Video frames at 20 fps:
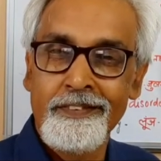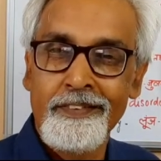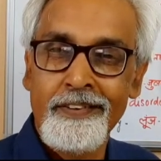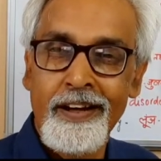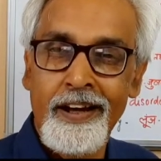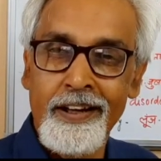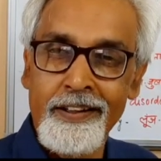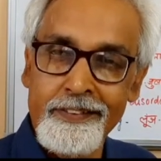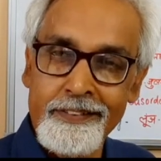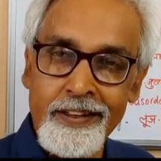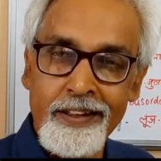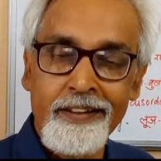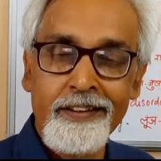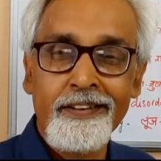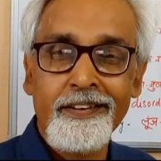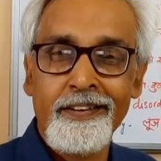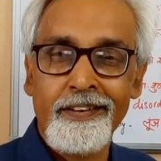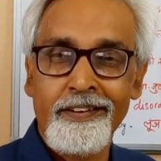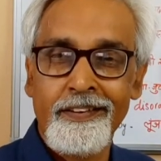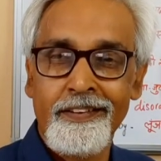I
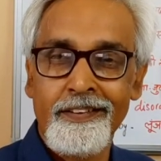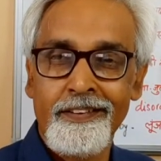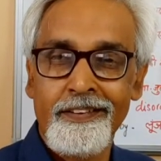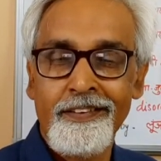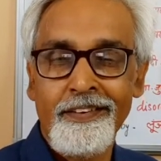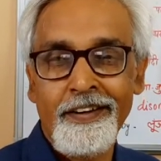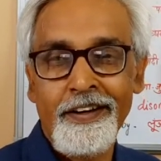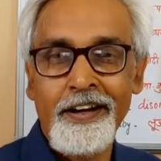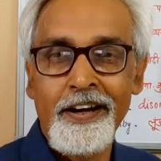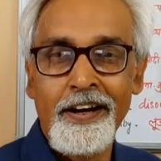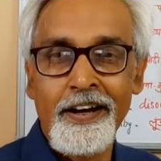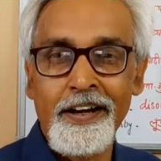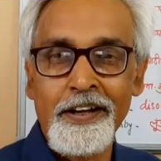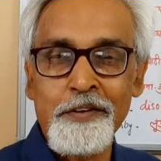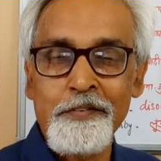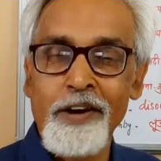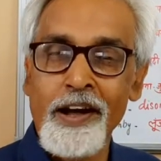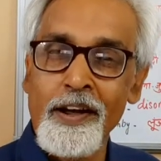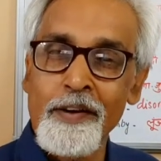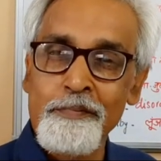think you
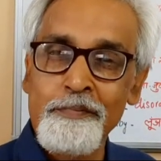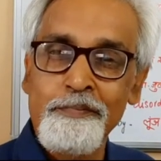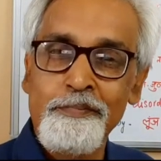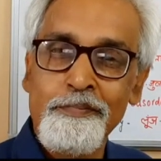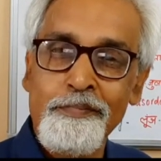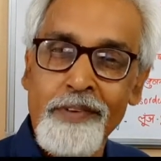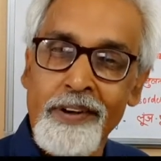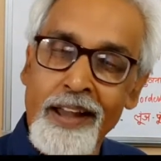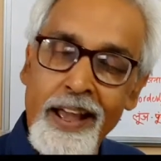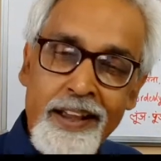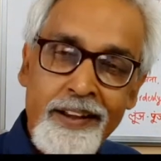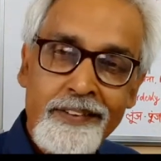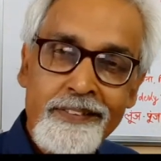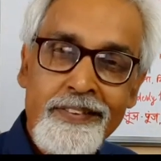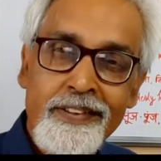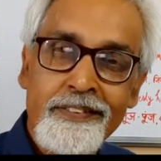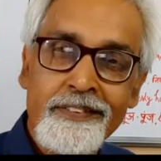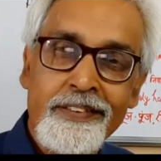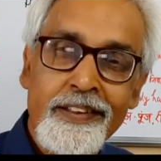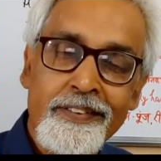have liked
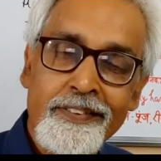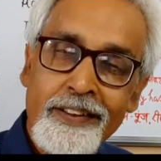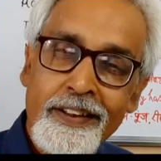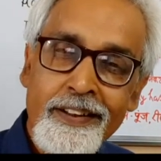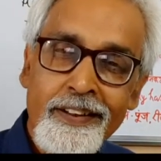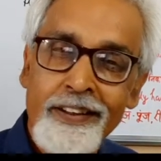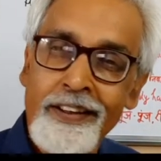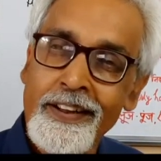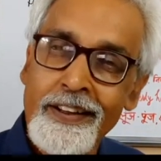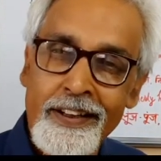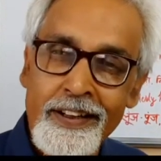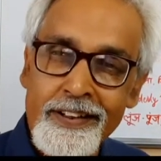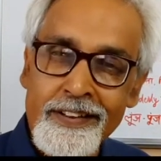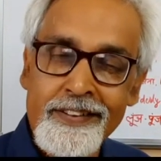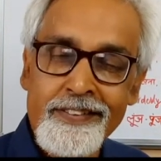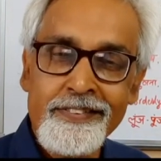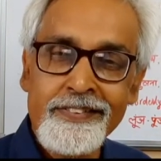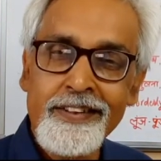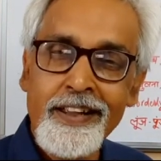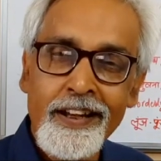this session. It
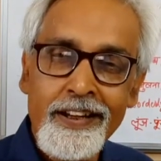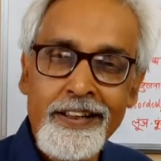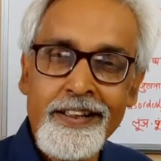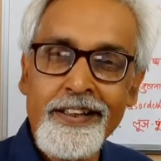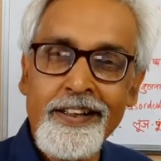is really